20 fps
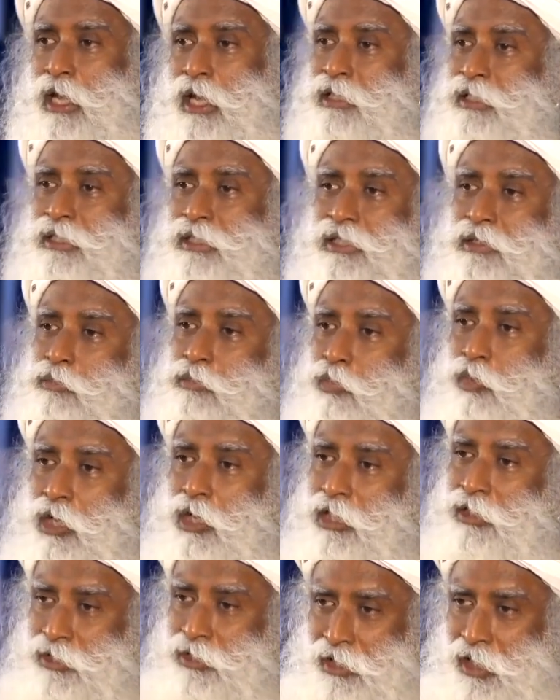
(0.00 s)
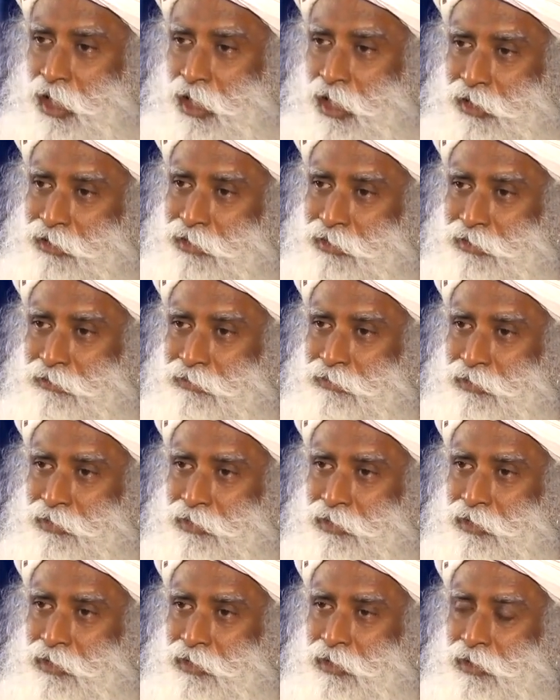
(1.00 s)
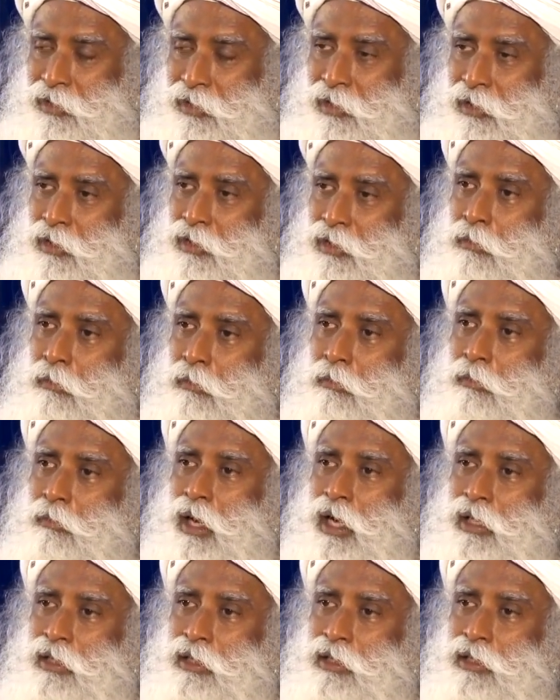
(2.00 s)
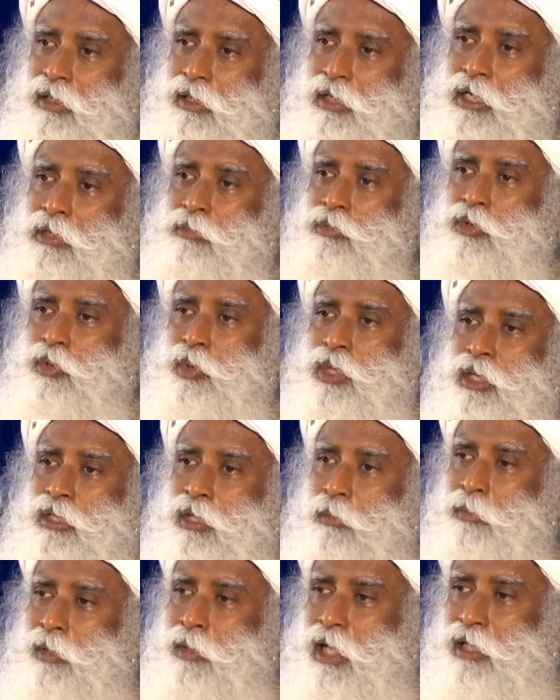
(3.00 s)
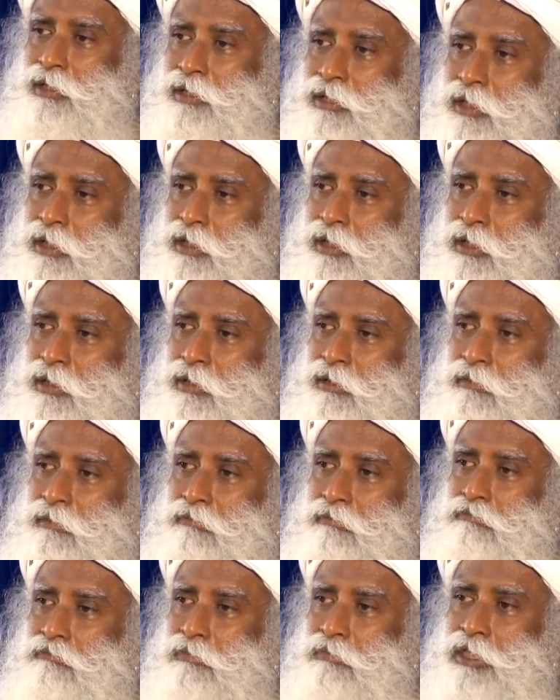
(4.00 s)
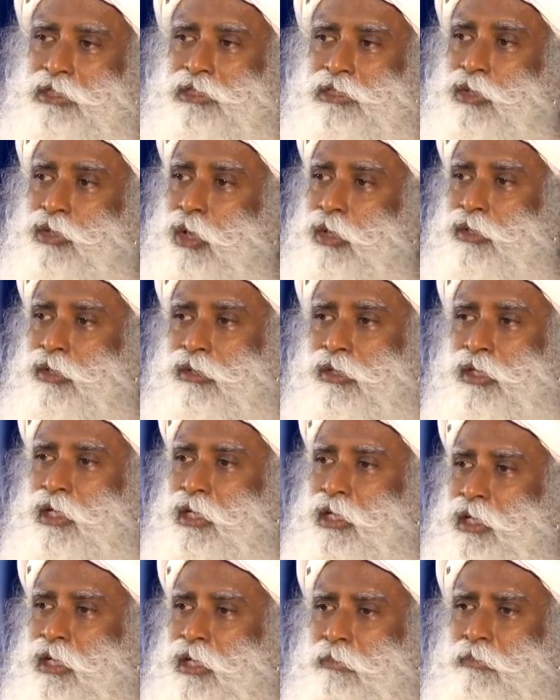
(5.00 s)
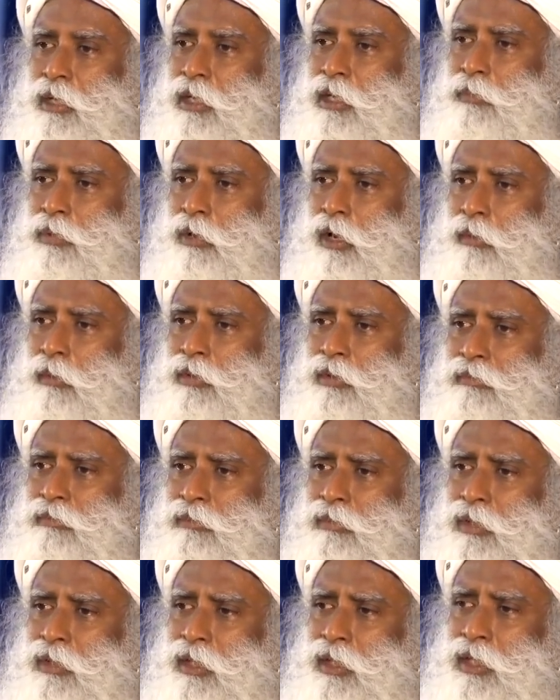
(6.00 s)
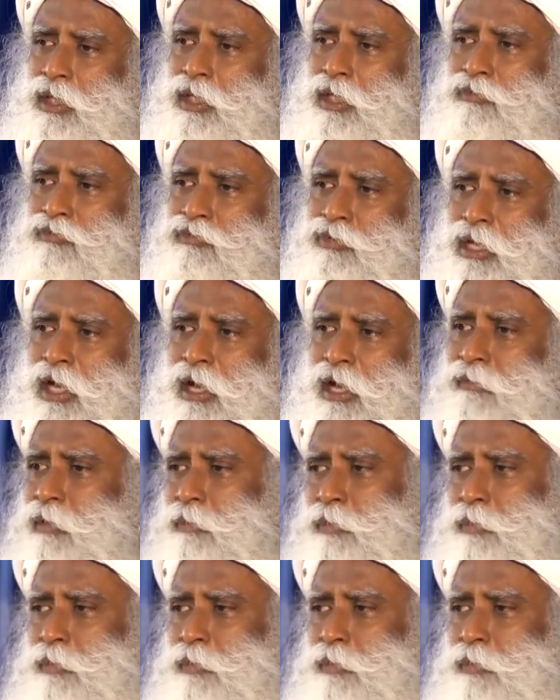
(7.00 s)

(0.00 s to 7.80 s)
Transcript: as simple as that. But removing the plastic is not really a big problem. If we have a